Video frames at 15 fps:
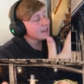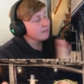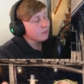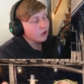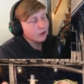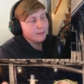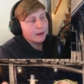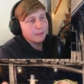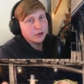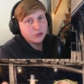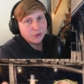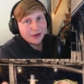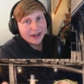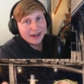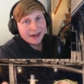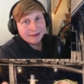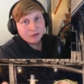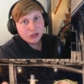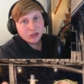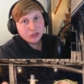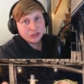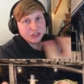The more members we have,
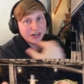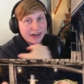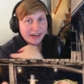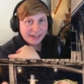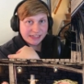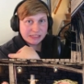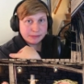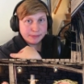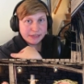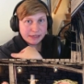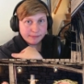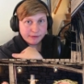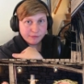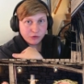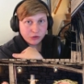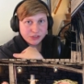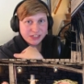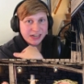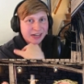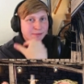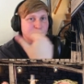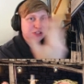the closer I get to becoming
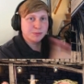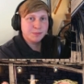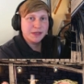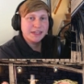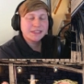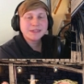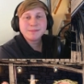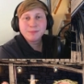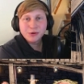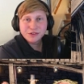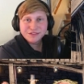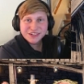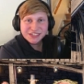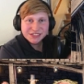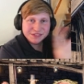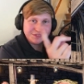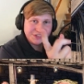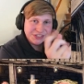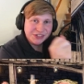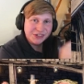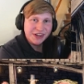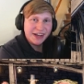full-time, which means more videos for
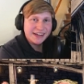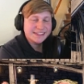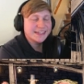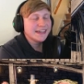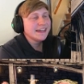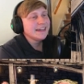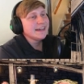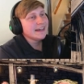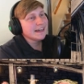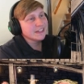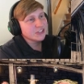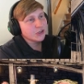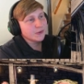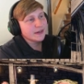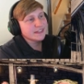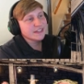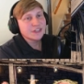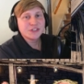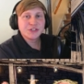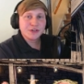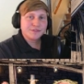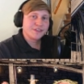you guys. And as always,
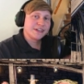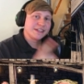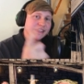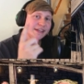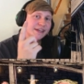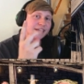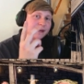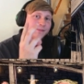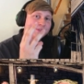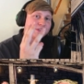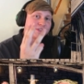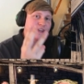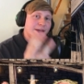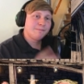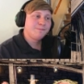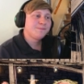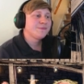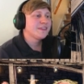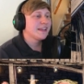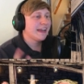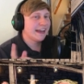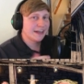don't forget to like, comment, subscribe,
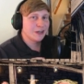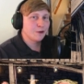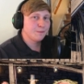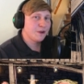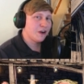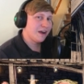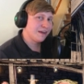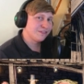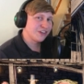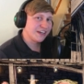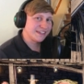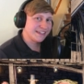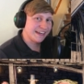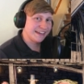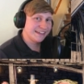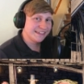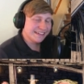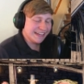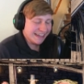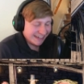and I hope y'all have a great day.